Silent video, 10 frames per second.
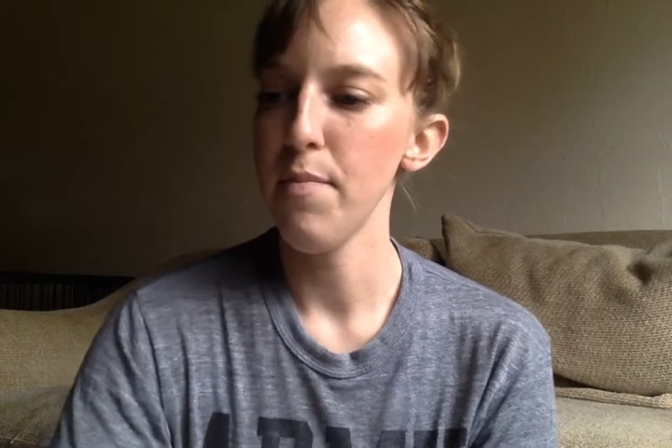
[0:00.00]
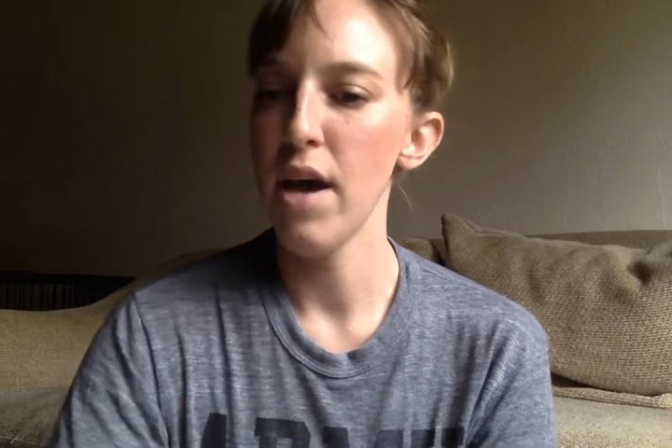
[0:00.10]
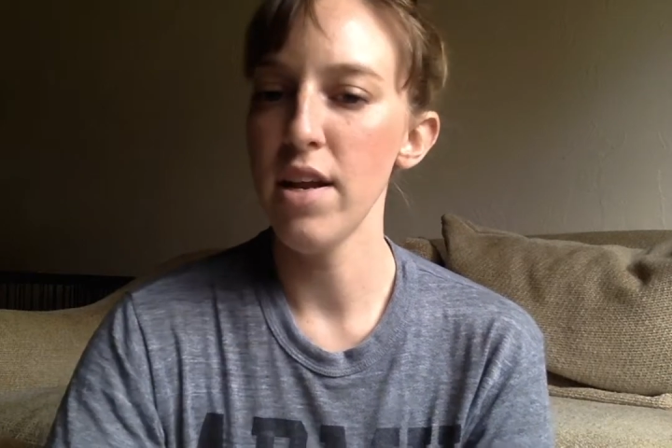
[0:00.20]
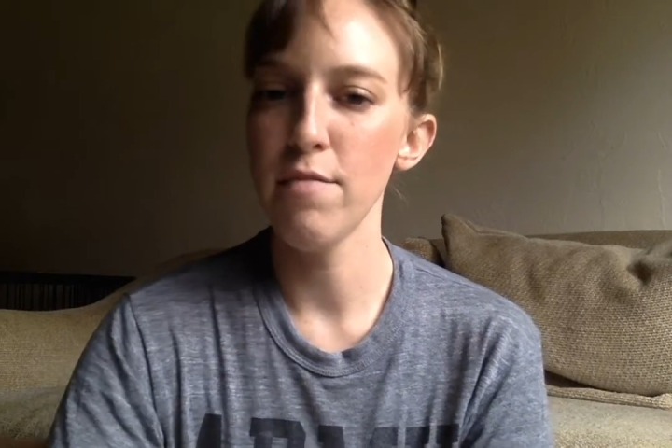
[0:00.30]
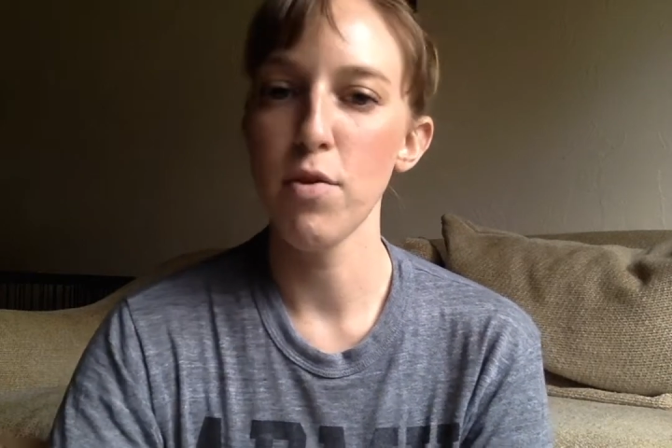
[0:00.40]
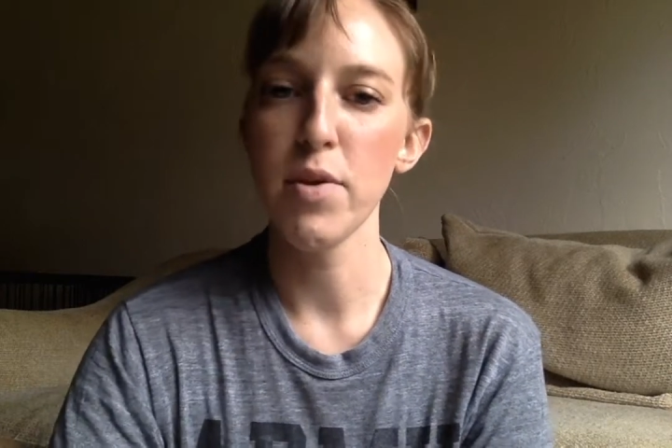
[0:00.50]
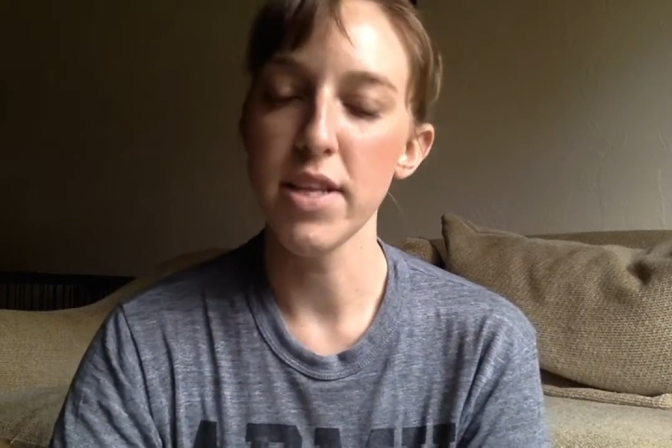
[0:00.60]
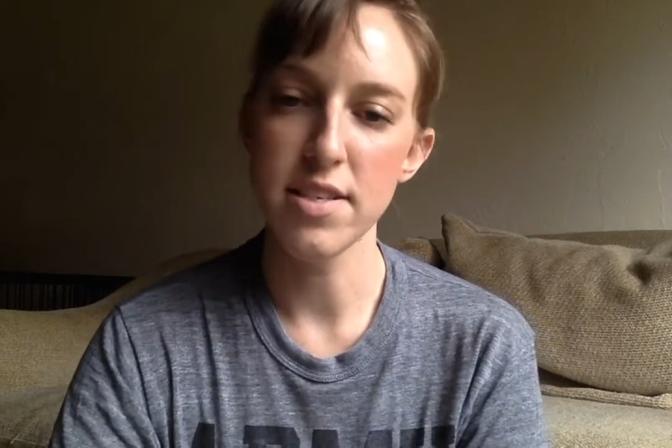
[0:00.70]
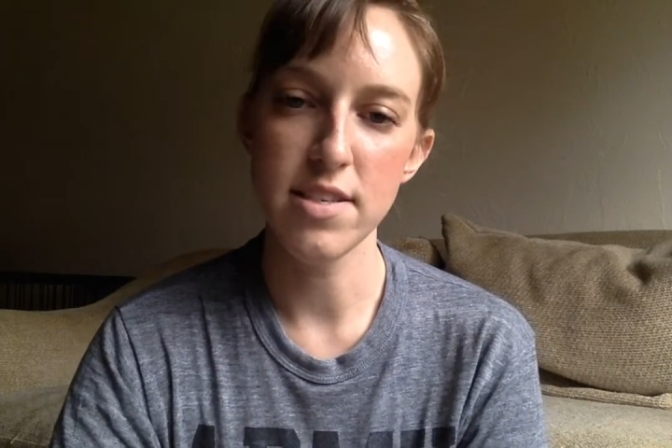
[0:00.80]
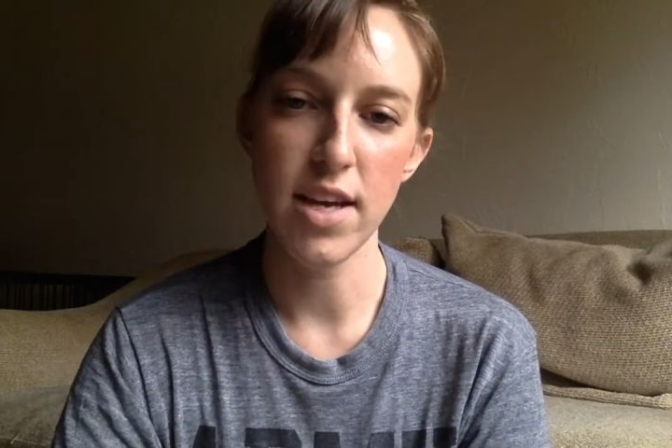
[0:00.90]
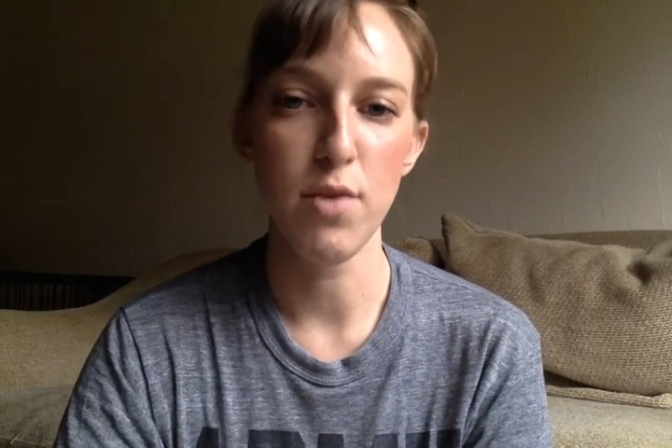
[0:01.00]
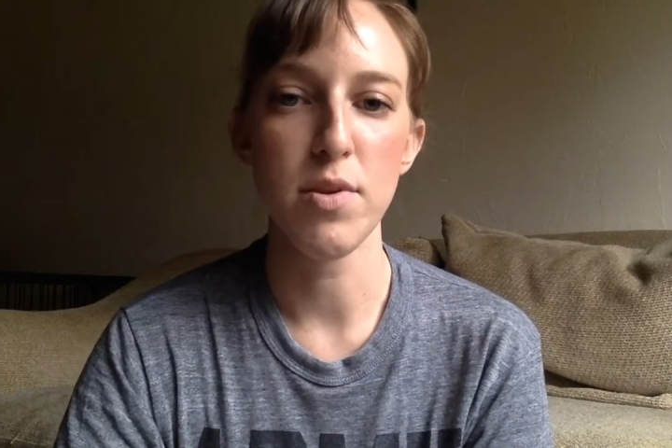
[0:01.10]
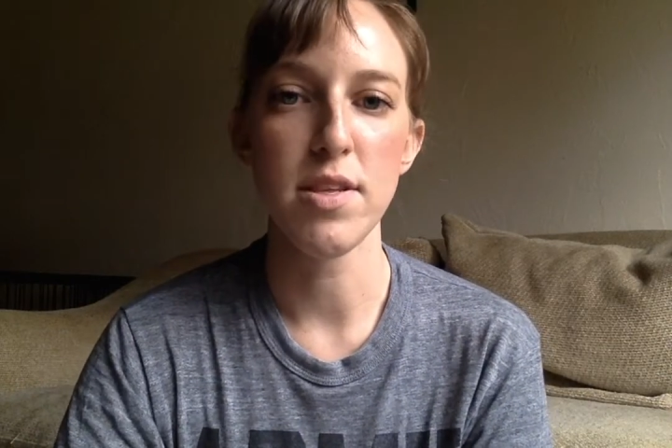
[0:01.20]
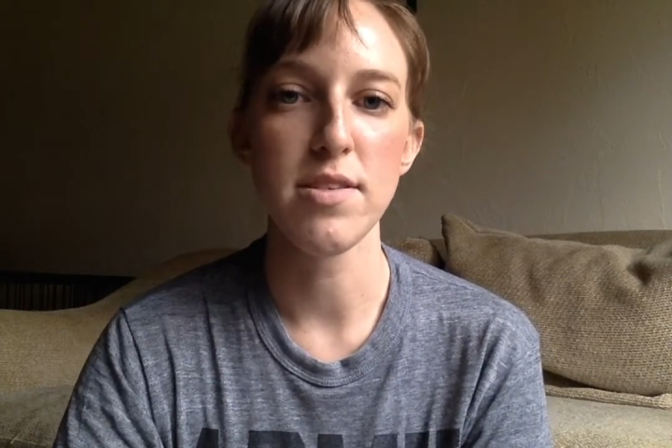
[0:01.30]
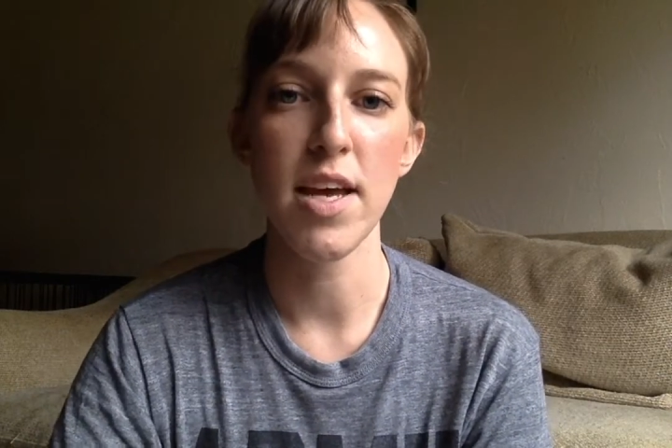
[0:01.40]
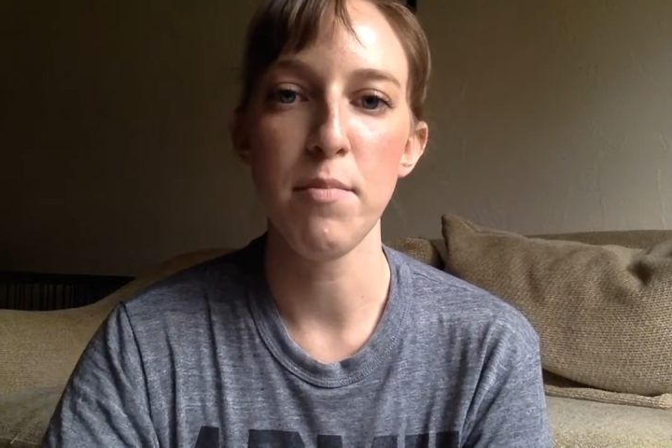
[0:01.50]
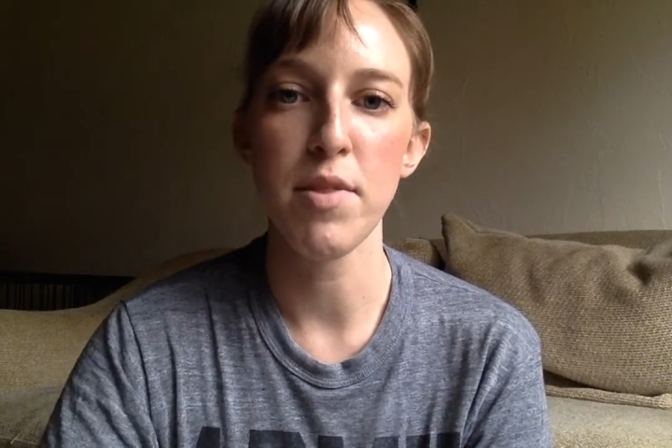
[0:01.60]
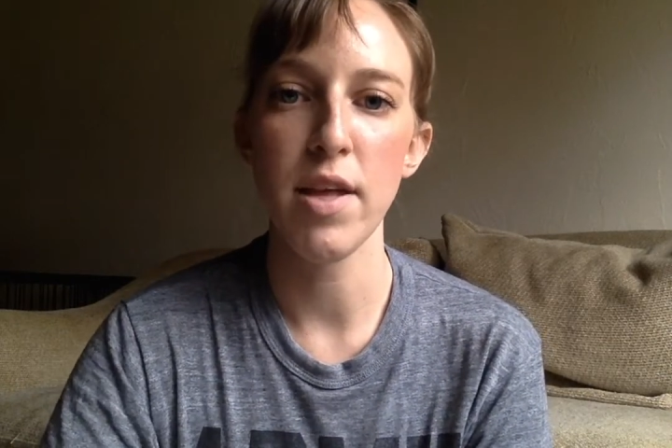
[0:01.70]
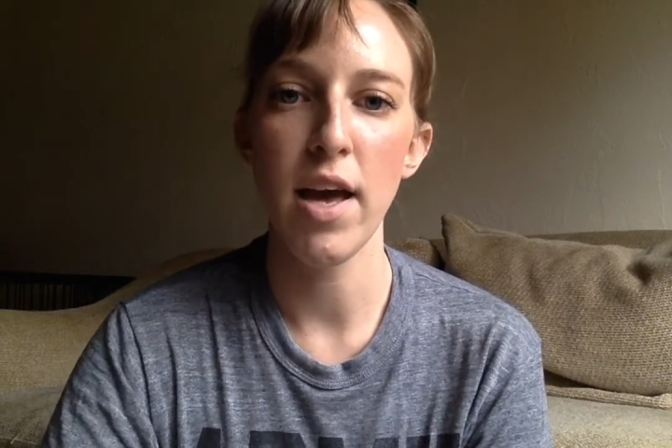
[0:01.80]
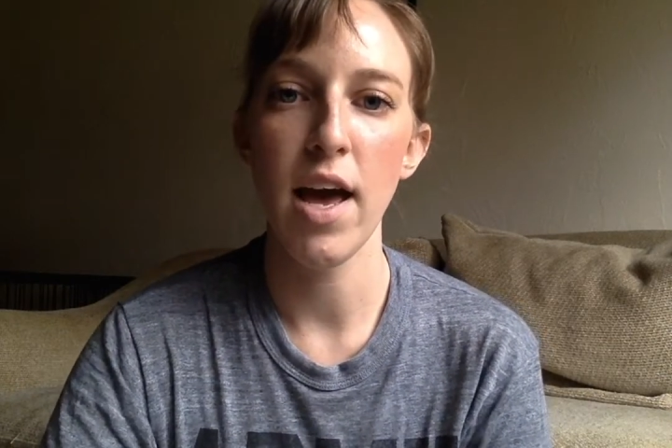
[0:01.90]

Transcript: I never really stick with the same thing.